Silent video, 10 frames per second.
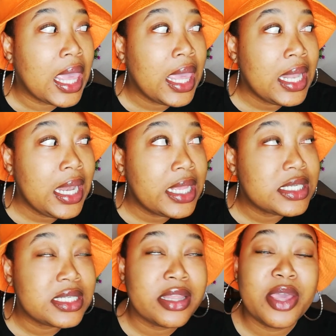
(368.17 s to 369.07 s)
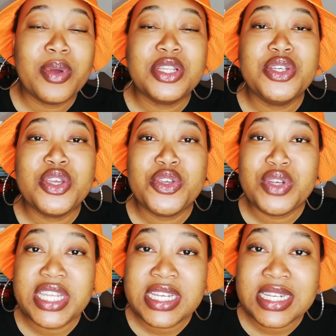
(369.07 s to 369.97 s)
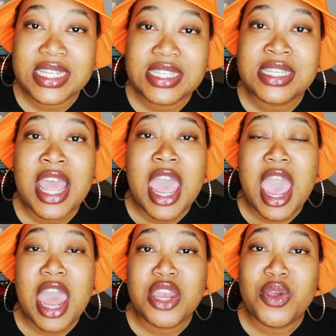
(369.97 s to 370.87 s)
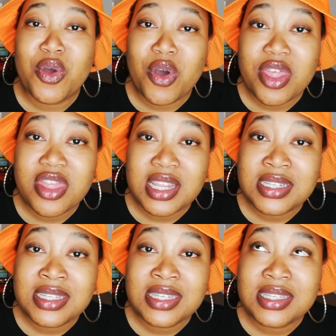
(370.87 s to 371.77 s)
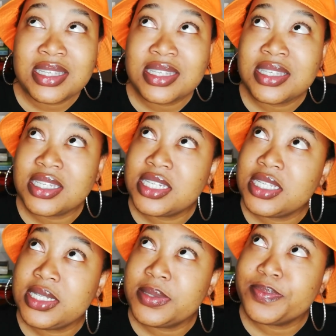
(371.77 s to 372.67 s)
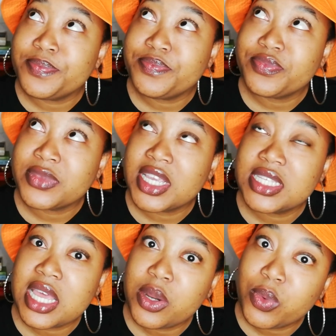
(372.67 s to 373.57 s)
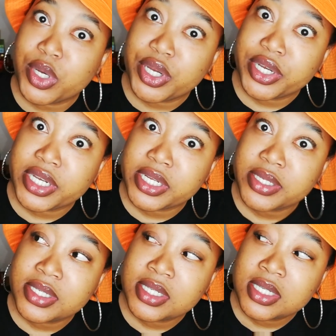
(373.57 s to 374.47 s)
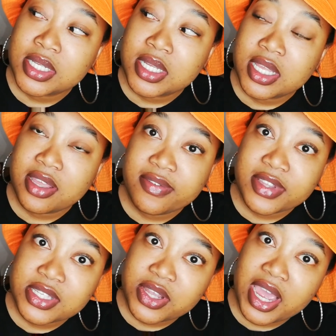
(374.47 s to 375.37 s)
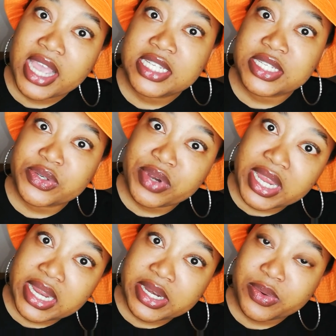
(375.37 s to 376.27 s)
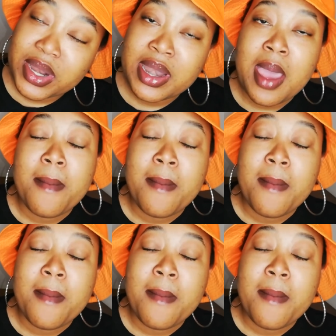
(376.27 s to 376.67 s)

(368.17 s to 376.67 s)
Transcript: English. They want your uniqueness and your authenticity. Is that a word? If it's not, I just created one.